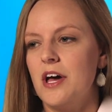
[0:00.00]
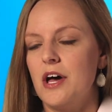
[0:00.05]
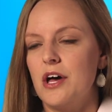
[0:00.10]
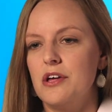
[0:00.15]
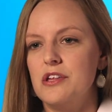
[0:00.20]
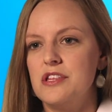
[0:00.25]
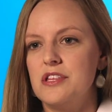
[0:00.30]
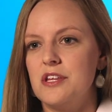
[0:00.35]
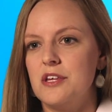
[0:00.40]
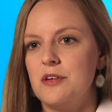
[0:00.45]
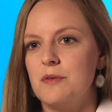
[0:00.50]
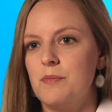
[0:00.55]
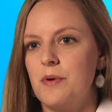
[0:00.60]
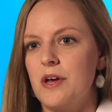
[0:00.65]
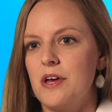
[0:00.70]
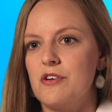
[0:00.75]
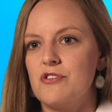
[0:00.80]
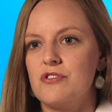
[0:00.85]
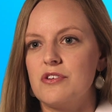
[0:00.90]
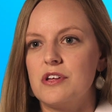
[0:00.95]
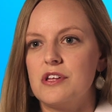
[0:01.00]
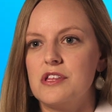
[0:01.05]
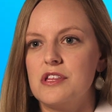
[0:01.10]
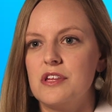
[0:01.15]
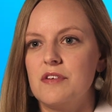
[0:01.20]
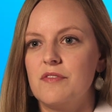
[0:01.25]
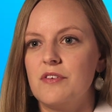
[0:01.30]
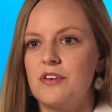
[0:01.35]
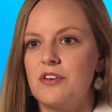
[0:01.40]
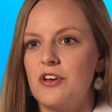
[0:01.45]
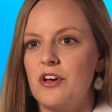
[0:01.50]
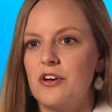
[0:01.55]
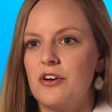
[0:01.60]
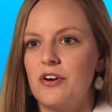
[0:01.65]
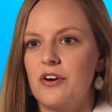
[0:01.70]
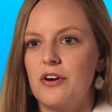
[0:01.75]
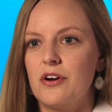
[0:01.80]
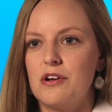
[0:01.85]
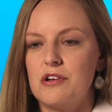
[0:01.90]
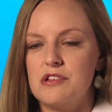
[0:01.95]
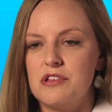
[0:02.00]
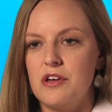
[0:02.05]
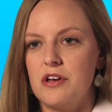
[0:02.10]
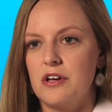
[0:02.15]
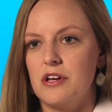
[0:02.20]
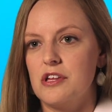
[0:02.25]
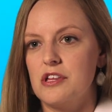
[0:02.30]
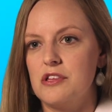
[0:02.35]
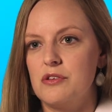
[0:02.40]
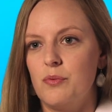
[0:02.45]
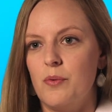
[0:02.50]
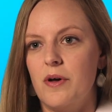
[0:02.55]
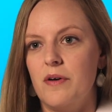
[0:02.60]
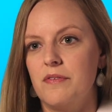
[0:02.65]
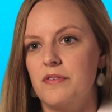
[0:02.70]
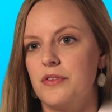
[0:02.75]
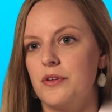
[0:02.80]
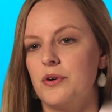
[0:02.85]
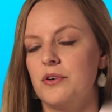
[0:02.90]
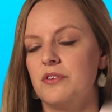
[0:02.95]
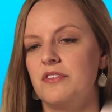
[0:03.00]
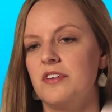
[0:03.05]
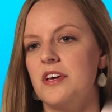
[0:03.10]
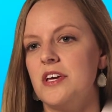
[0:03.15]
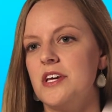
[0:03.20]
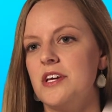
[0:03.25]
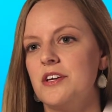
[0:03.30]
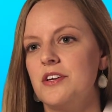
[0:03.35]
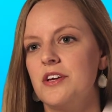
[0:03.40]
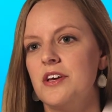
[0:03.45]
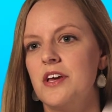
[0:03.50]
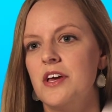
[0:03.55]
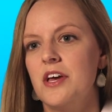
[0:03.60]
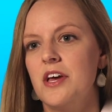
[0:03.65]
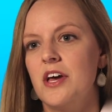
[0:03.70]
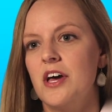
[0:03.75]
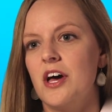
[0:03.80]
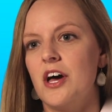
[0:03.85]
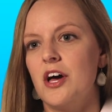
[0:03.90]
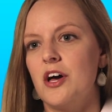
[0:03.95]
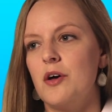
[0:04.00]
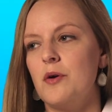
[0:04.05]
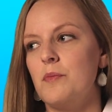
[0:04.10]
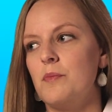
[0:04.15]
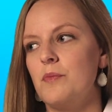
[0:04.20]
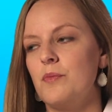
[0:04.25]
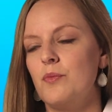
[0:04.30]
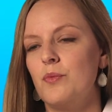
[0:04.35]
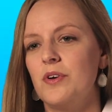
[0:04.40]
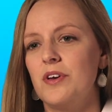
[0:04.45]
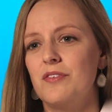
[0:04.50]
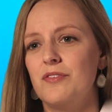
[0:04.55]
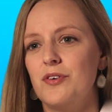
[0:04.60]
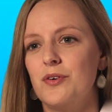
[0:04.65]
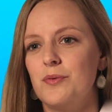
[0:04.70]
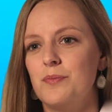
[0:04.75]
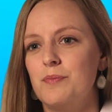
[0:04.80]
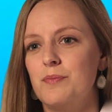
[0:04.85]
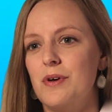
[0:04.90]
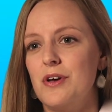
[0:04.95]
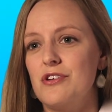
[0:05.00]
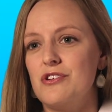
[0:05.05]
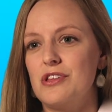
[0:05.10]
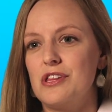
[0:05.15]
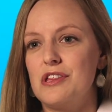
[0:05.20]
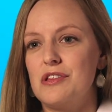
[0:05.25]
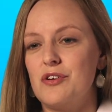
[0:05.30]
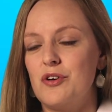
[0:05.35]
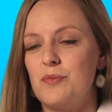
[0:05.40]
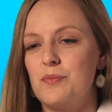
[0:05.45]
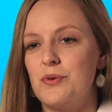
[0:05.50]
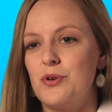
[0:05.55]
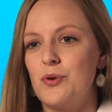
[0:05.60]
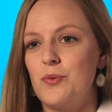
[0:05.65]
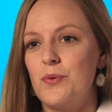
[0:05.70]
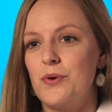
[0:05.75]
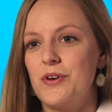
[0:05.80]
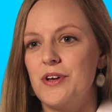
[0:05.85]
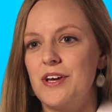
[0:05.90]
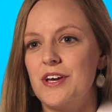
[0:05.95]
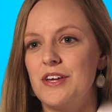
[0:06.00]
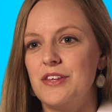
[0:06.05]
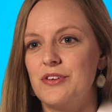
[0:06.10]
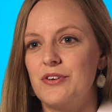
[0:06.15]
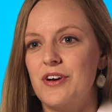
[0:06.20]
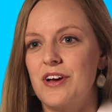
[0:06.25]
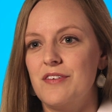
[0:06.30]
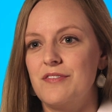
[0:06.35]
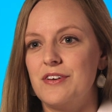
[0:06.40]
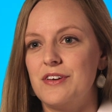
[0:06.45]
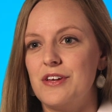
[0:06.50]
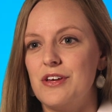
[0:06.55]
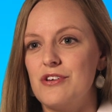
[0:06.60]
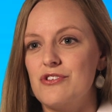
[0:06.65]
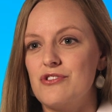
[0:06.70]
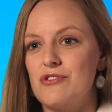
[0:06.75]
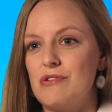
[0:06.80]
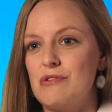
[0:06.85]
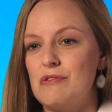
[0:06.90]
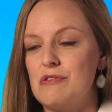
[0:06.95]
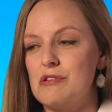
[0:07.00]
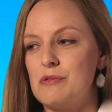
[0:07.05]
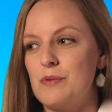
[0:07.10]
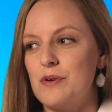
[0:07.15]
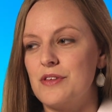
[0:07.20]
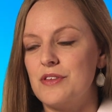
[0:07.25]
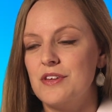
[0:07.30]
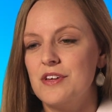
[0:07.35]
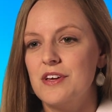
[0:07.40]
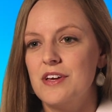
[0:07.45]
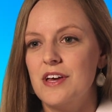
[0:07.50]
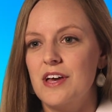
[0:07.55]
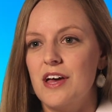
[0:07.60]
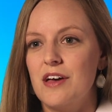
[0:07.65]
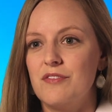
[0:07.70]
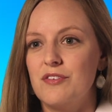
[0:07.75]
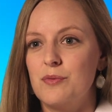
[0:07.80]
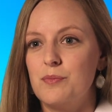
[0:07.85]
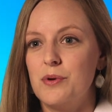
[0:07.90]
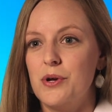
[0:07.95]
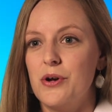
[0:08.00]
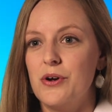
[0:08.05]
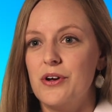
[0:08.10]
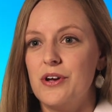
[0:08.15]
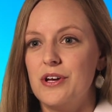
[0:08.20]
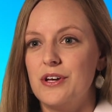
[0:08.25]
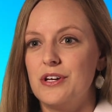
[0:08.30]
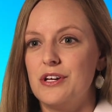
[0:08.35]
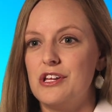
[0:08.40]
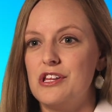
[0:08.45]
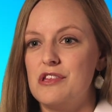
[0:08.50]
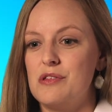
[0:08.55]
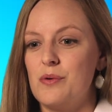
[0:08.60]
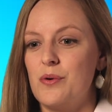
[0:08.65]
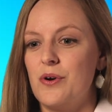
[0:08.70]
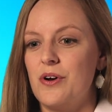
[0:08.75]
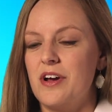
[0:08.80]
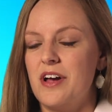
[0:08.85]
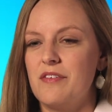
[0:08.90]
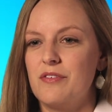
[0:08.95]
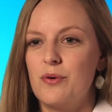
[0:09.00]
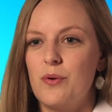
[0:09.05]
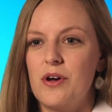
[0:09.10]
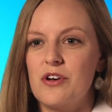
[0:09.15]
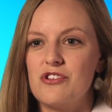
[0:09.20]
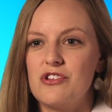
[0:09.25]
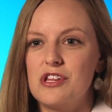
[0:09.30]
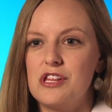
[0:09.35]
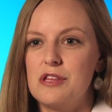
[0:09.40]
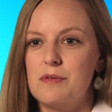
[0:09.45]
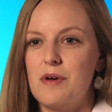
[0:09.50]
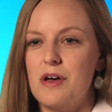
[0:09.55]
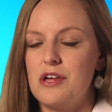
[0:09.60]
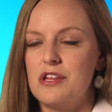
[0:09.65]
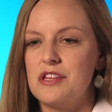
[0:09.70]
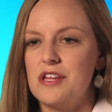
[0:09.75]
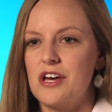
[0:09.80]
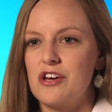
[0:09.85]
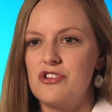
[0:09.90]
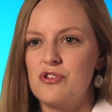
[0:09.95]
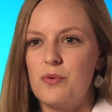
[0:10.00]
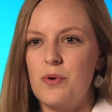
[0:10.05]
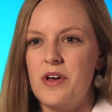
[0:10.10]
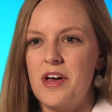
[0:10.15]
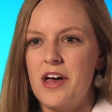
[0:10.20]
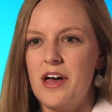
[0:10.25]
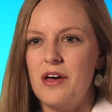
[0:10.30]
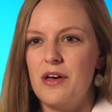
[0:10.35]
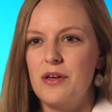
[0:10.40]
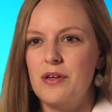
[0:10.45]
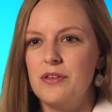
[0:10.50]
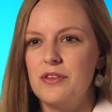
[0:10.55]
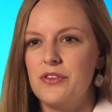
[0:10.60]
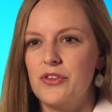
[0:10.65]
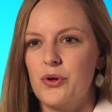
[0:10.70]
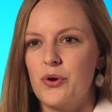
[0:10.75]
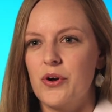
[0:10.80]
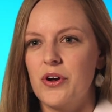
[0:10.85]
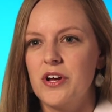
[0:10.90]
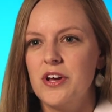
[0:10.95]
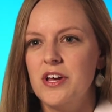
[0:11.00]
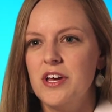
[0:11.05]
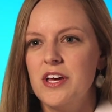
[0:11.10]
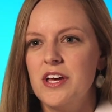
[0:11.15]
I'll see patients even younger, as young as 12, 13. Um, whenever patients start puberty and they're having issues with heavy periods or have questions about sexual health or